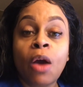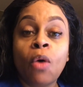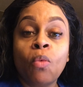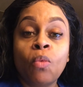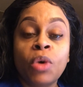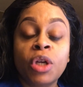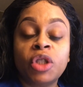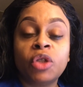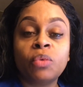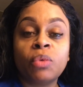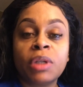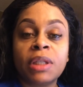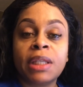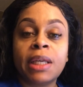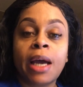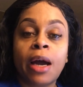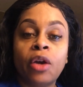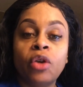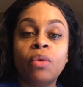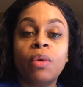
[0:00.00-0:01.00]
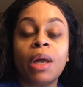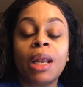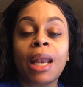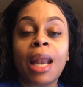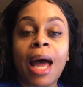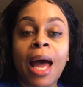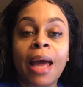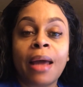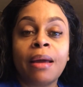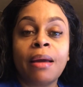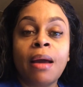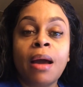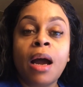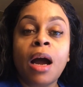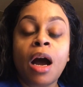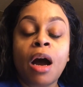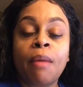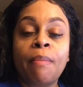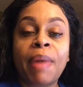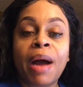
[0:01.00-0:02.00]
which will tell you a lot
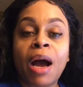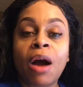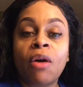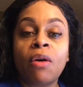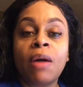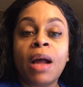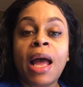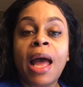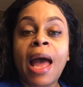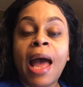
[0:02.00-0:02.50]
about